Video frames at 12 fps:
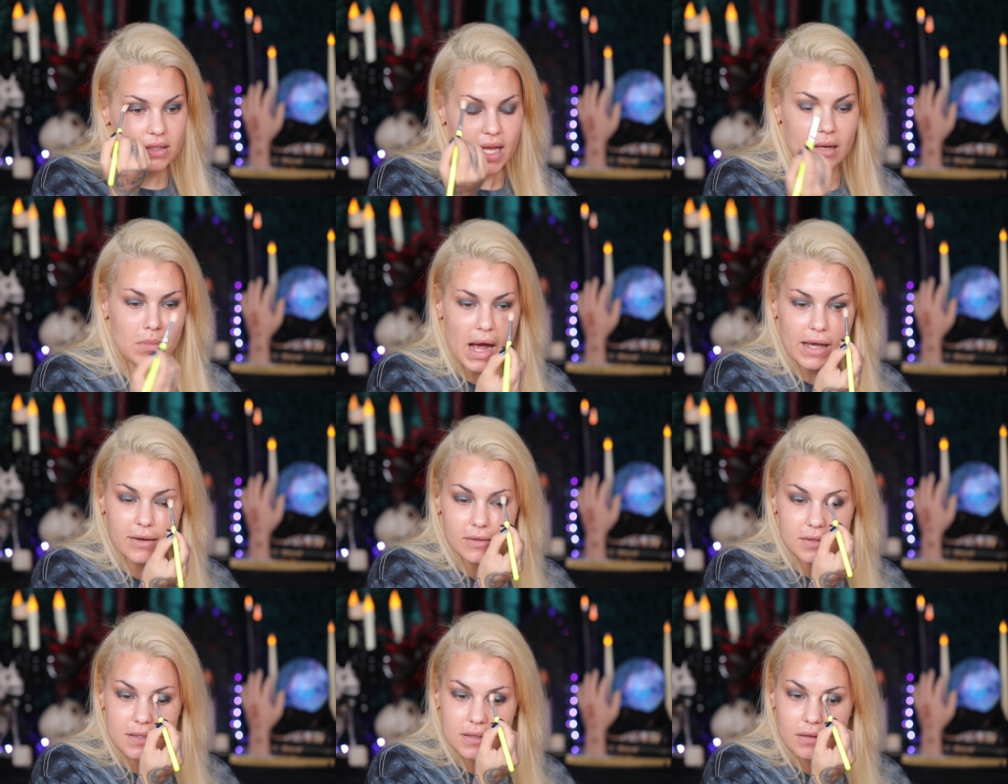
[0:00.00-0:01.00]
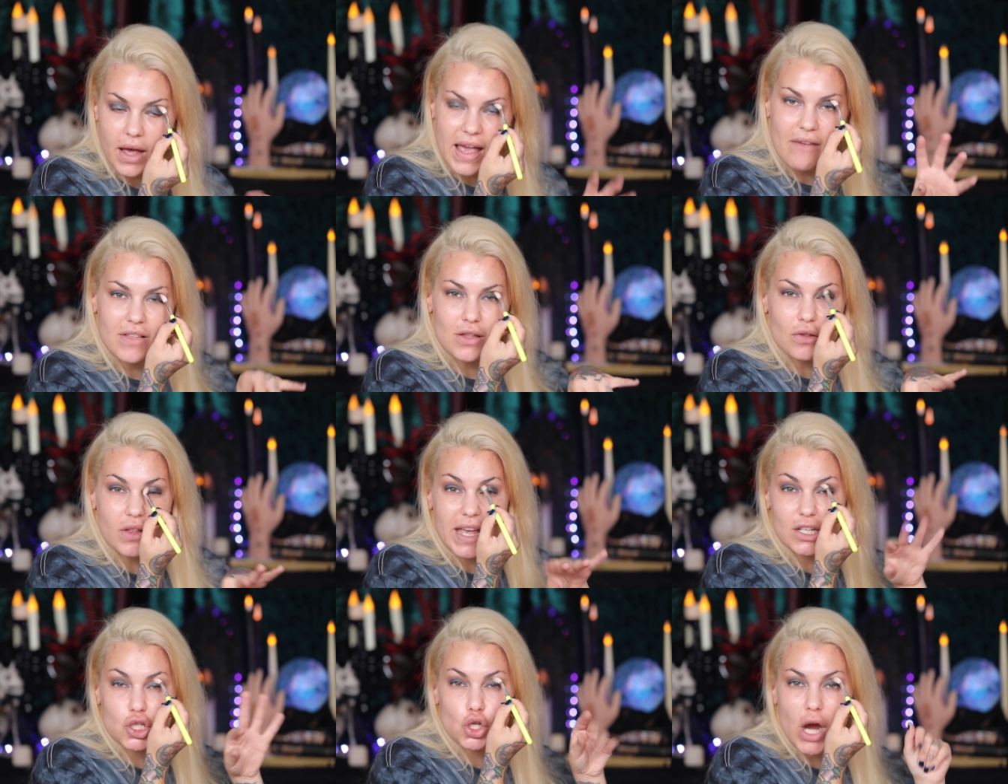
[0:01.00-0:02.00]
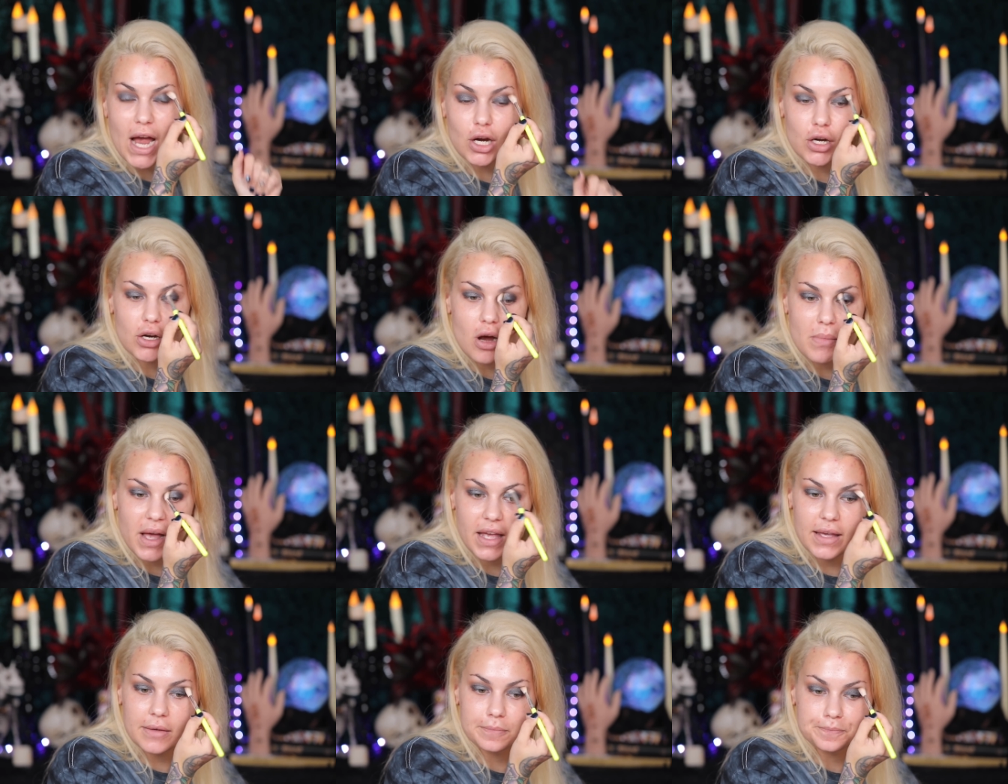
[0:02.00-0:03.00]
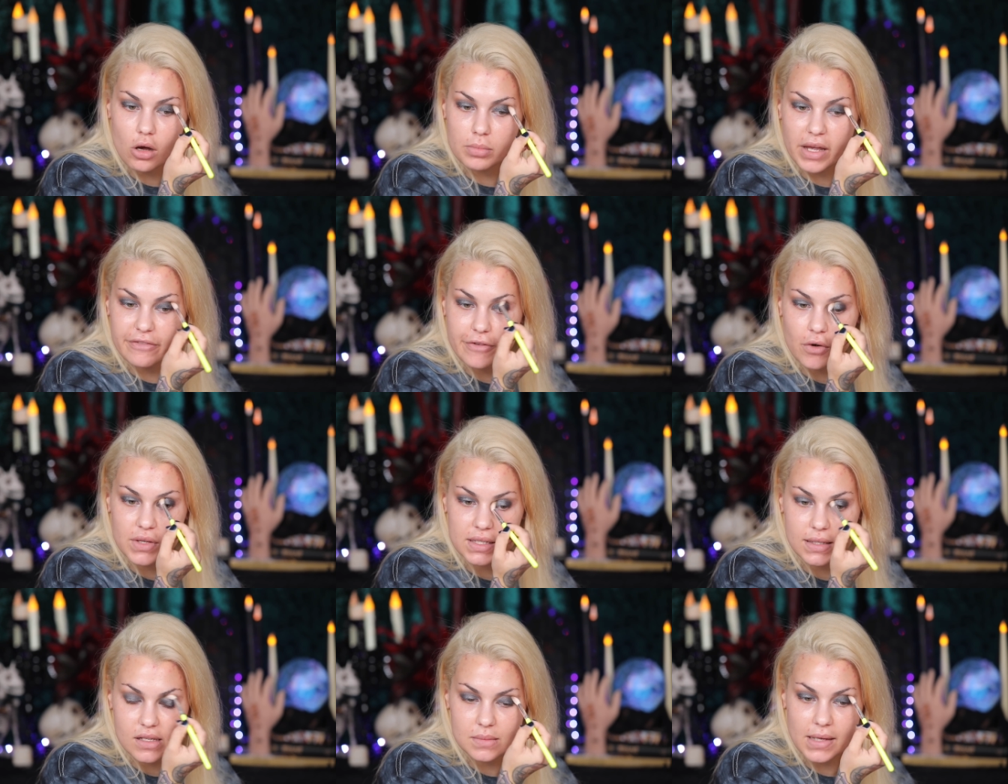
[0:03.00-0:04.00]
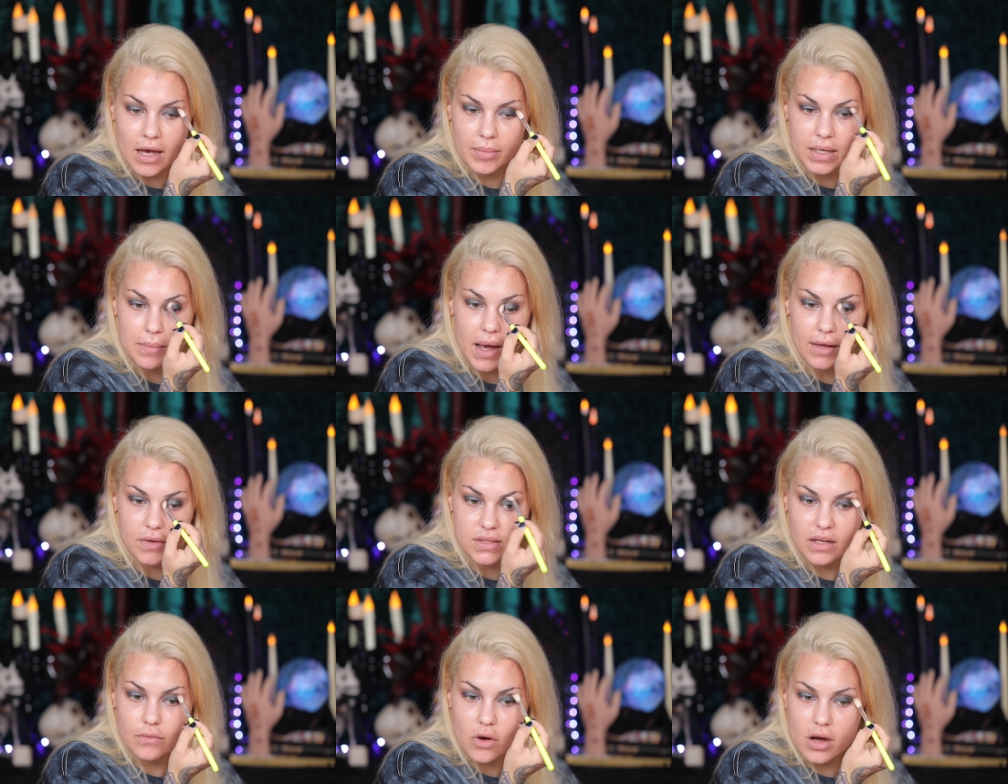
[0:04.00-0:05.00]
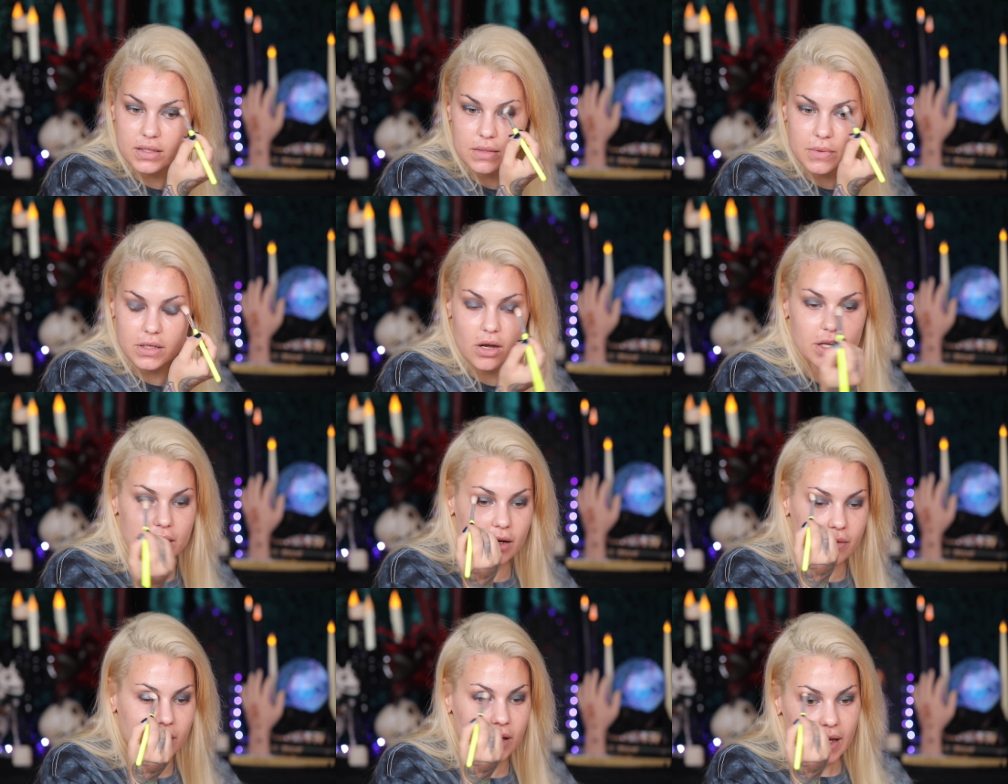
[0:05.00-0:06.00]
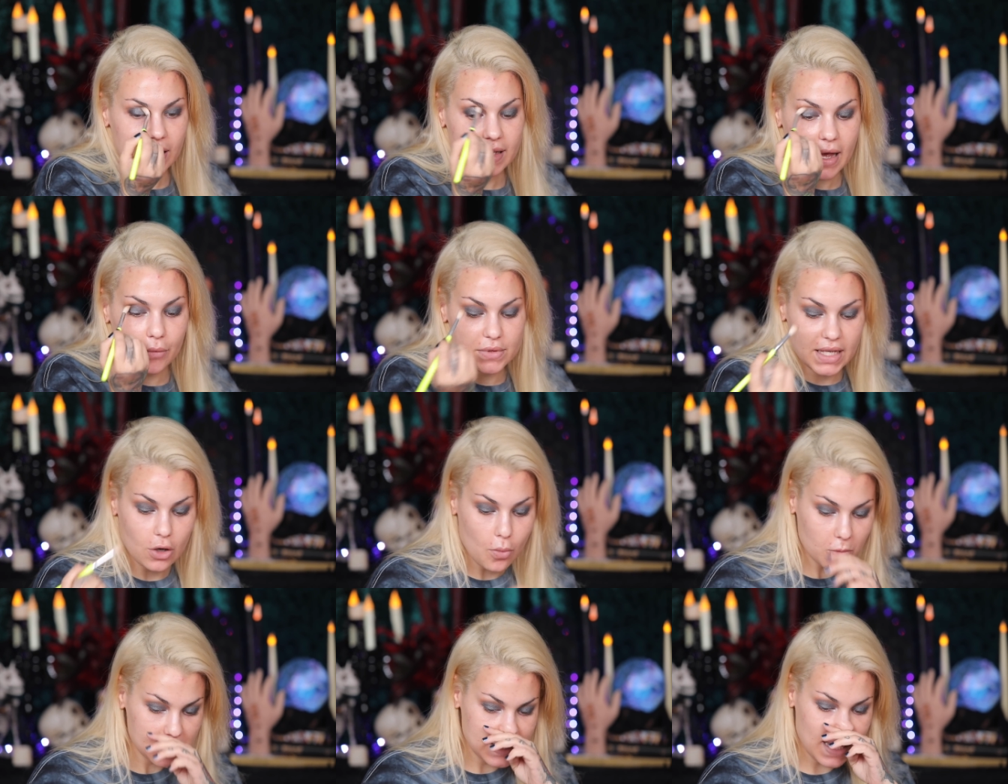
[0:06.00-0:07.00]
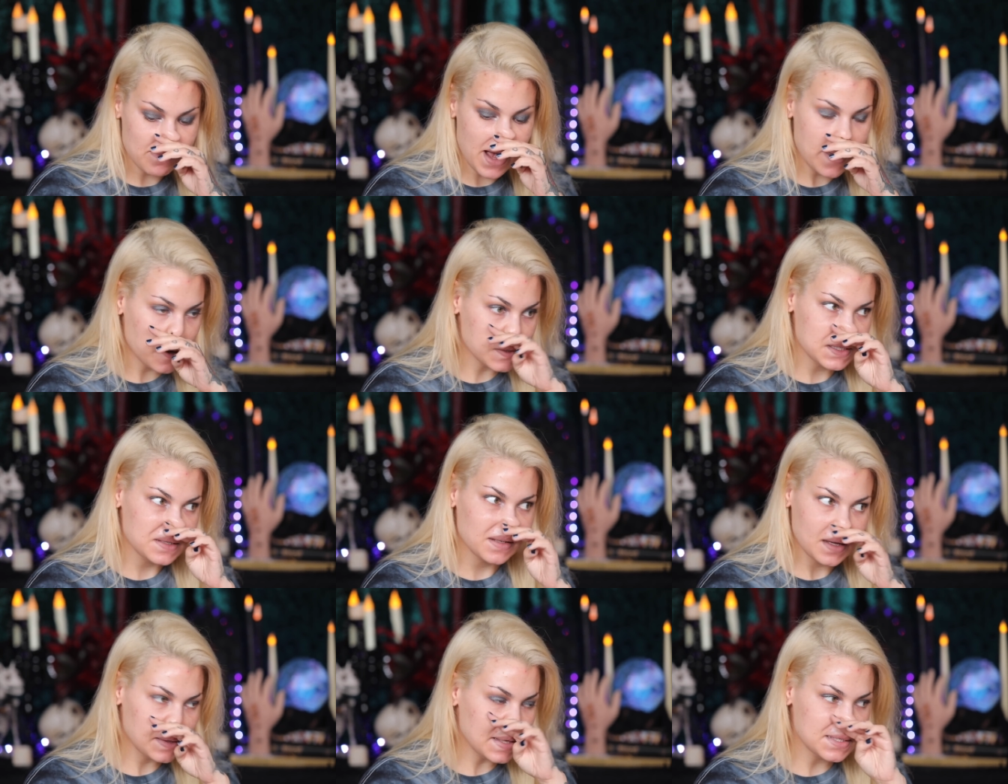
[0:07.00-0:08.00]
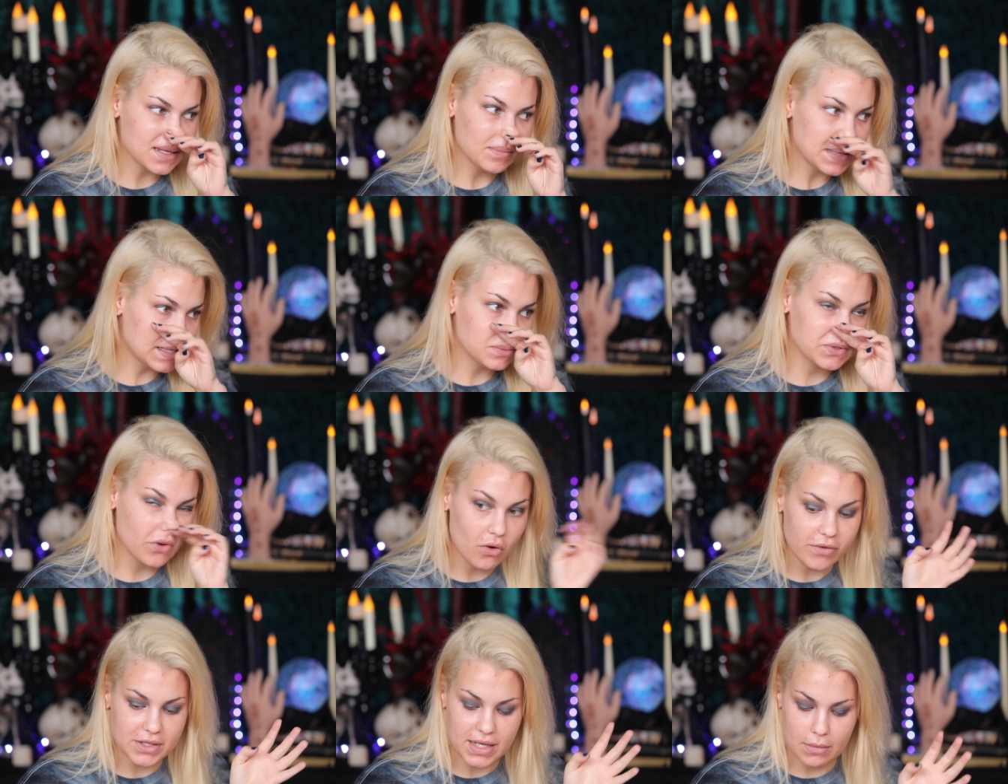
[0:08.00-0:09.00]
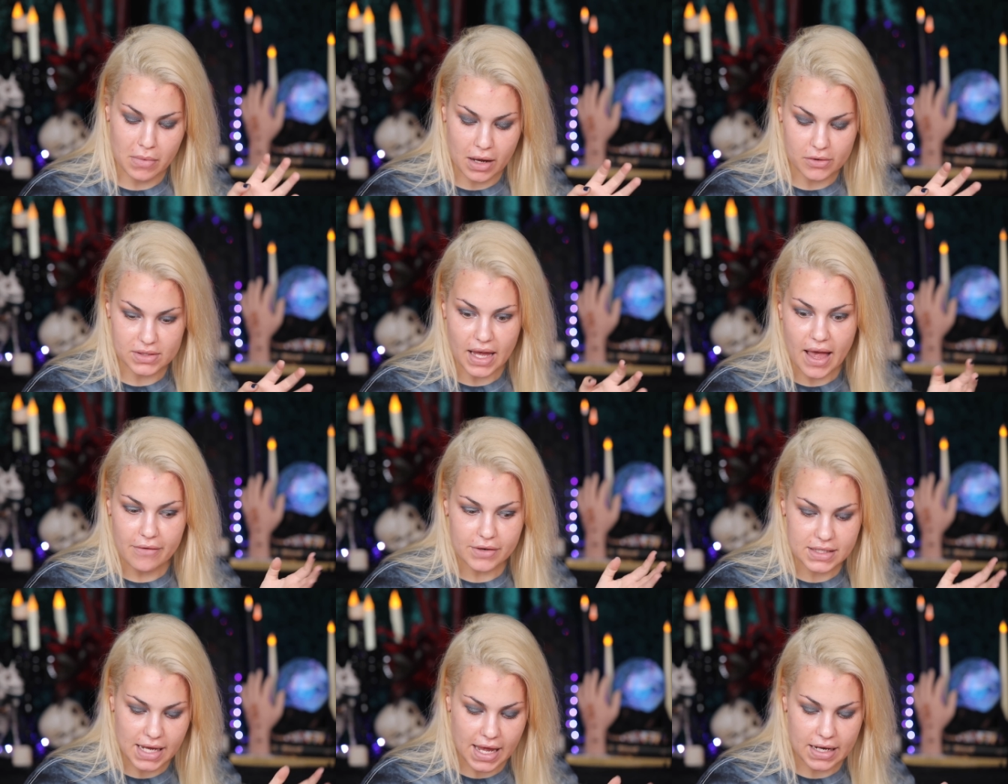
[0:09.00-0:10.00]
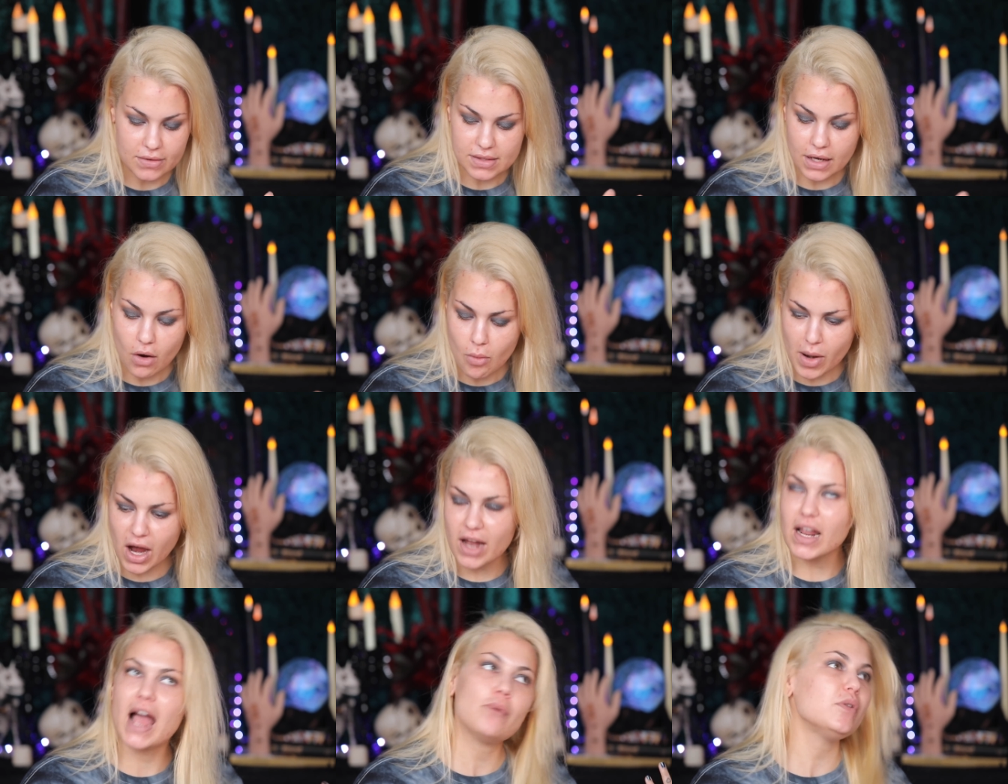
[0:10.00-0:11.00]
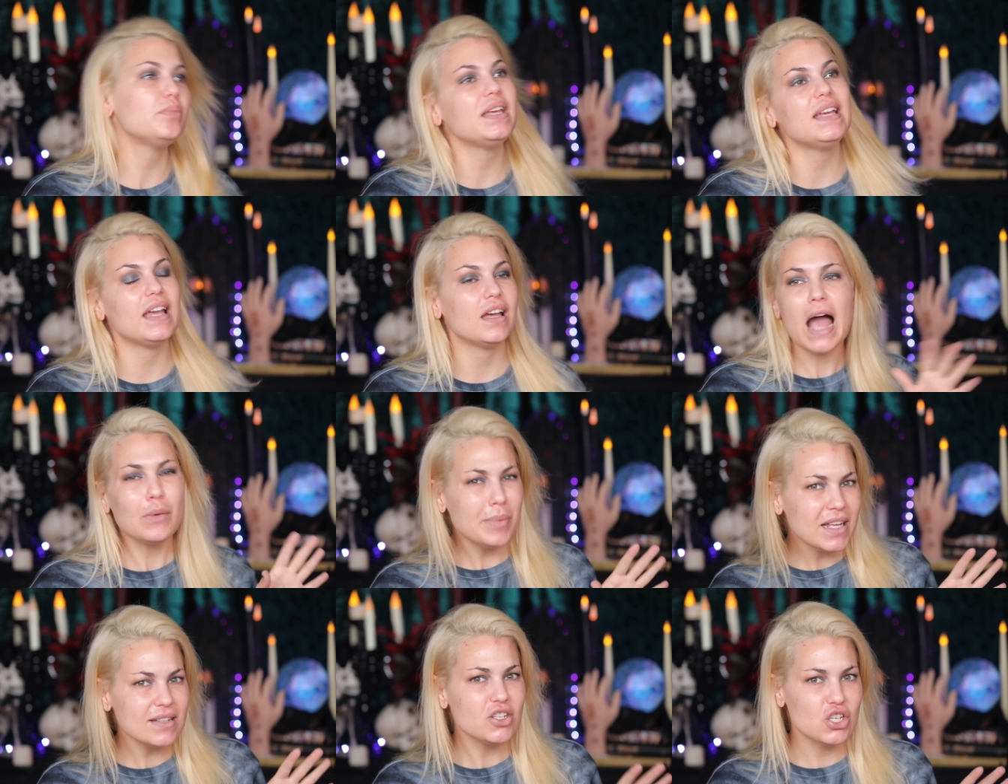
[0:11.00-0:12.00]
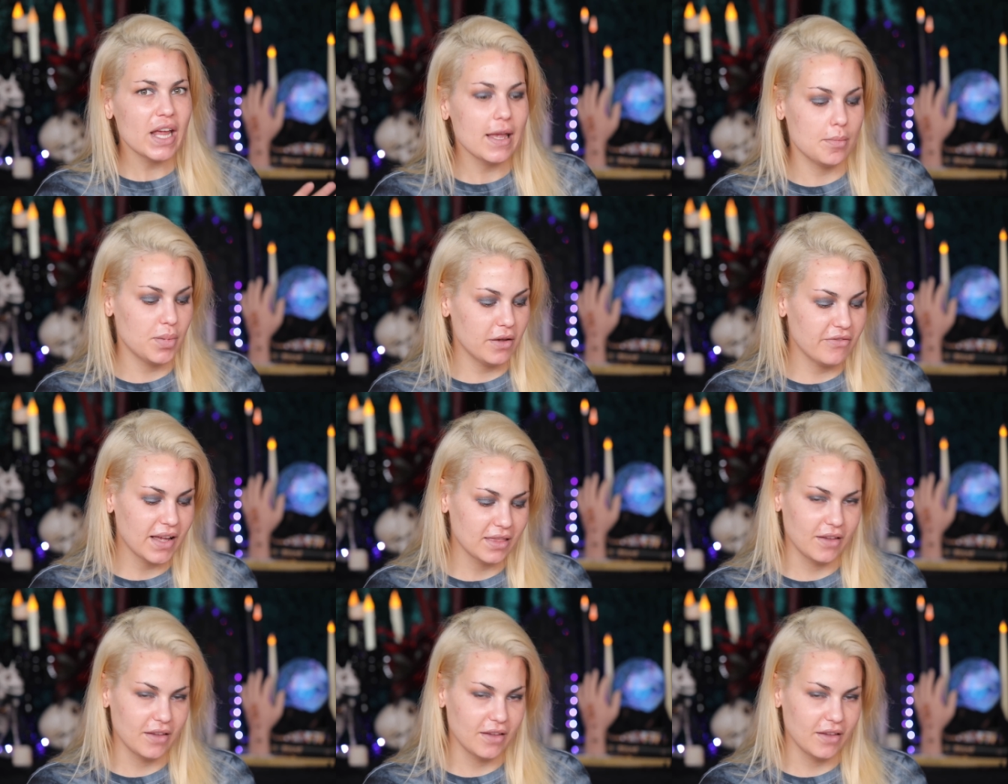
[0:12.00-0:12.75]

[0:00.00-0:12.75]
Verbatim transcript: 10 miles. I have a little like tracker on my on my phone that tells me how many miles I've walked and whatnot, you know? And yeah, it was like almost 10 miles. I think some days was over 10 miles every day. And it's like, oh my God, I would be I would be in shape if I